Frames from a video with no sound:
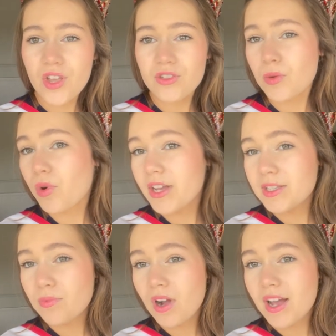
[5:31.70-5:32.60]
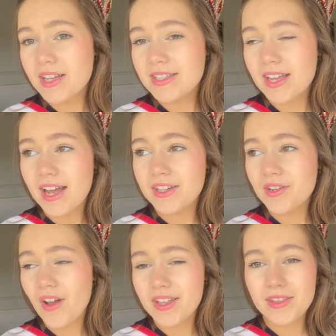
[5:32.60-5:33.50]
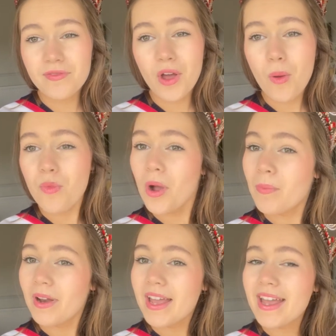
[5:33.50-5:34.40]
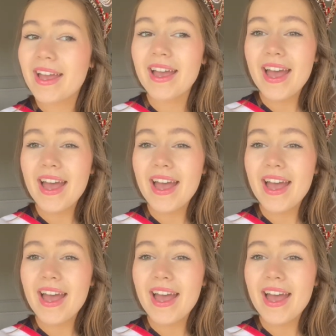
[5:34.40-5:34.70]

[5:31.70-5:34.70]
surprise, surprise, I did not end the vlog properly.